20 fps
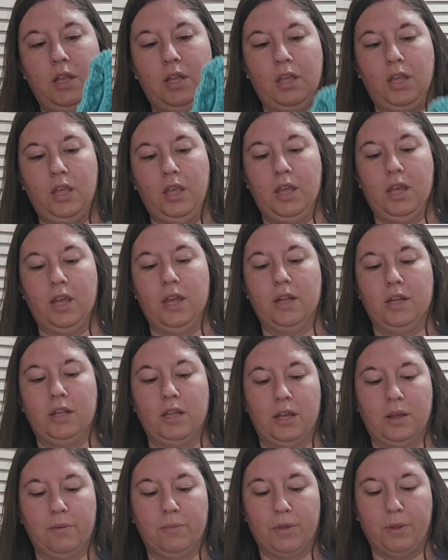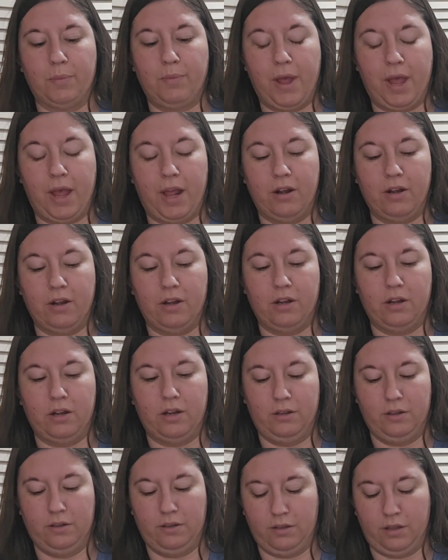And the pattern
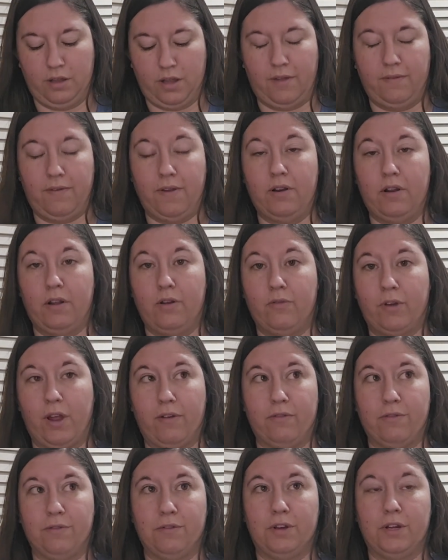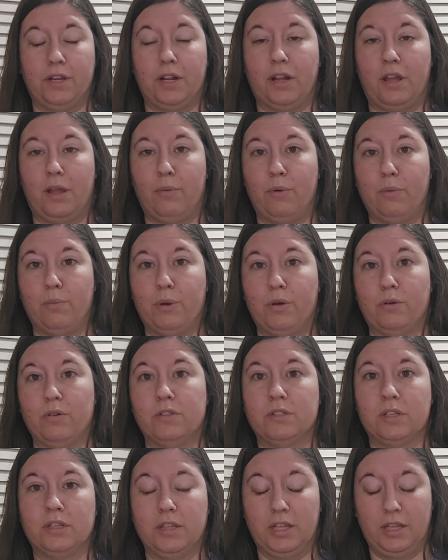I found on Ravelry, and I will
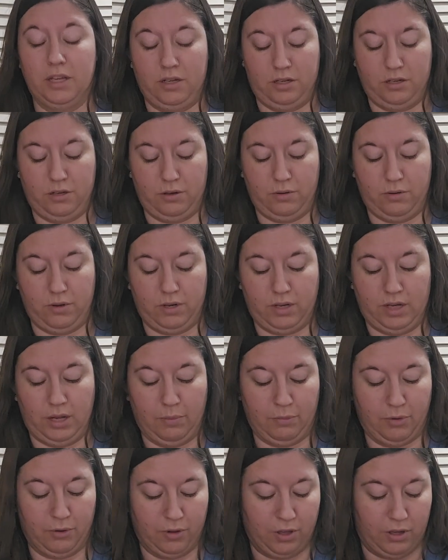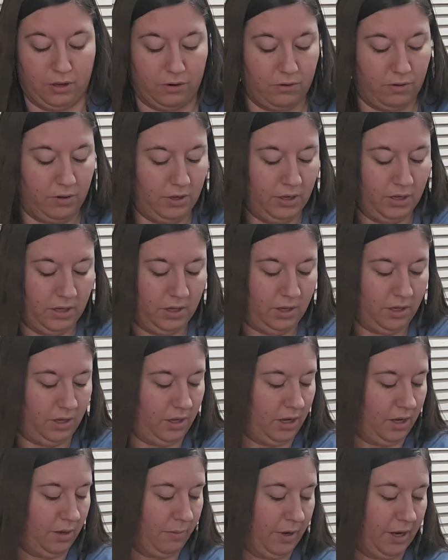post a link to it down below.
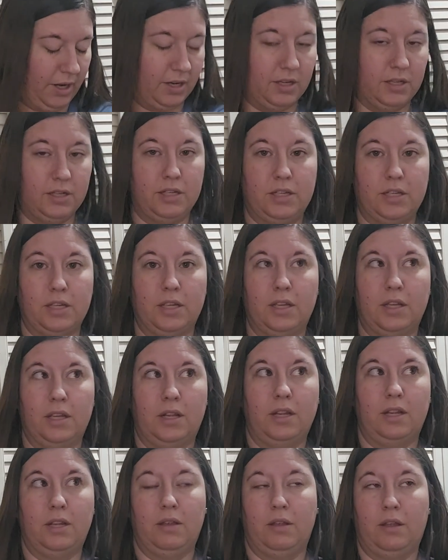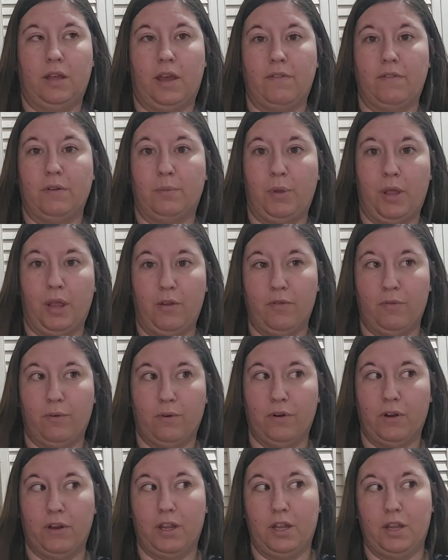I did have to pay
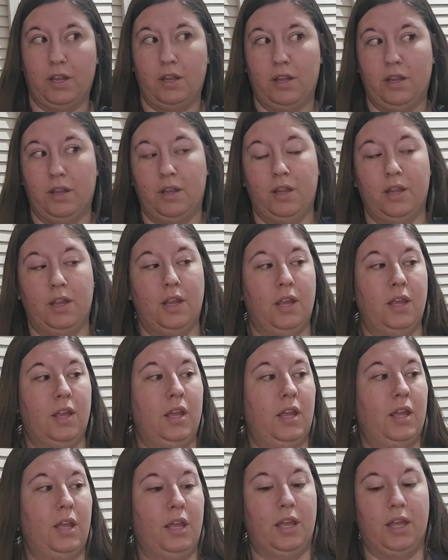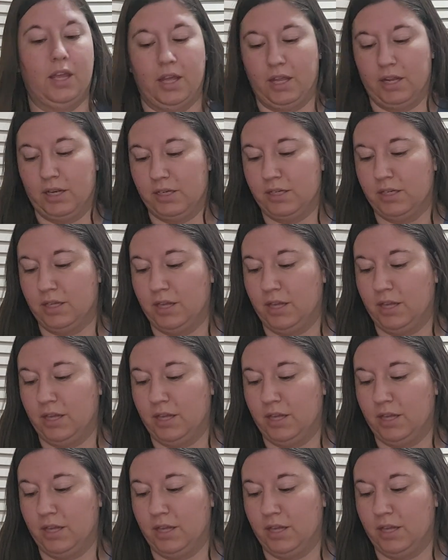for it, and